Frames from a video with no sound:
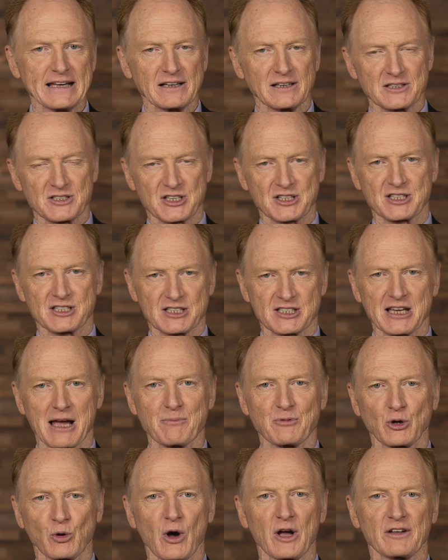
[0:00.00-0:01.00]
he lists
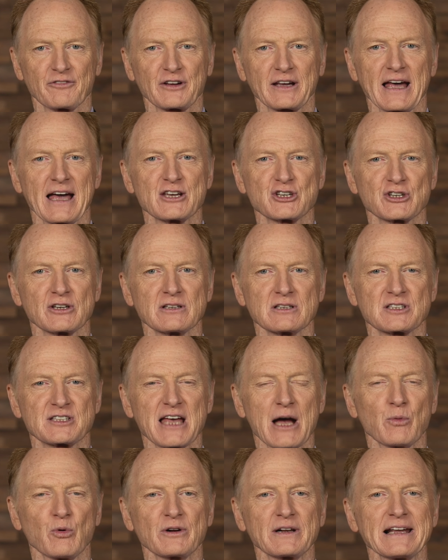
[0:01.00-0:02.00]
some qualifications
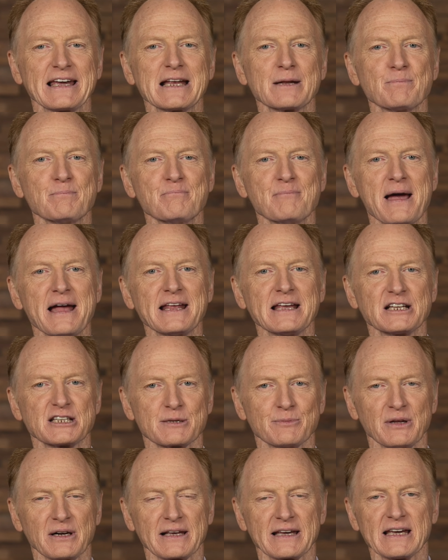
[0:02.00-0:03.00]
that would lead many
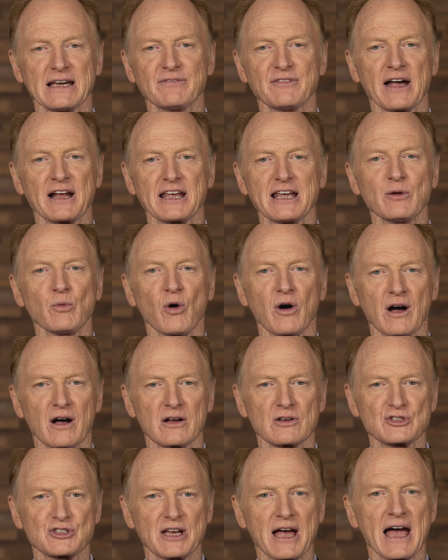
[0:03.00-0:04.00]
to believe that he
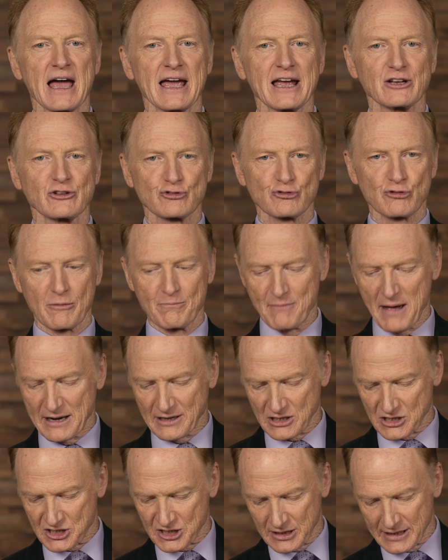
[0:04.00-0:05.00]
was a
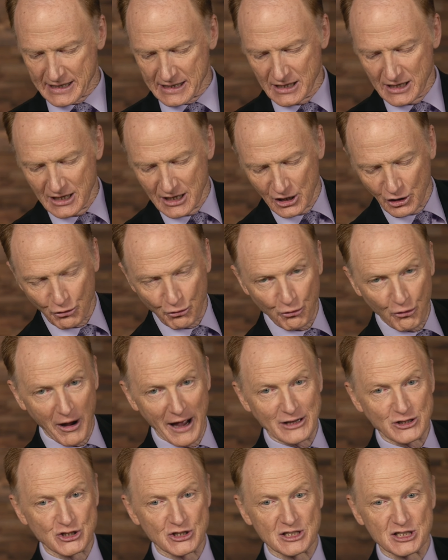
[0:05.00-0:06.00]
tremendously
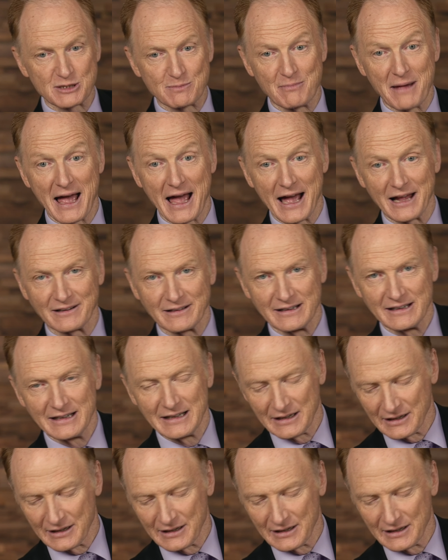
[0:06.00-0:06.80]
righteous man.